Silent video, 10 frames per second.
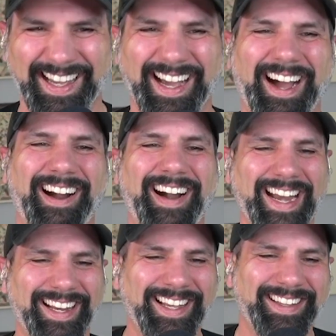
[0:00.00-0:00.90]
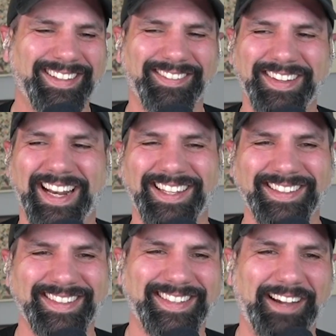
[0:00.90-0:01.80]
All right. So we got a
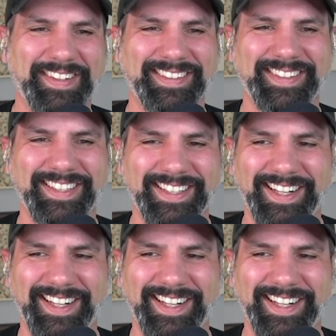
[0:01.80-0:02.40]
list of topics here.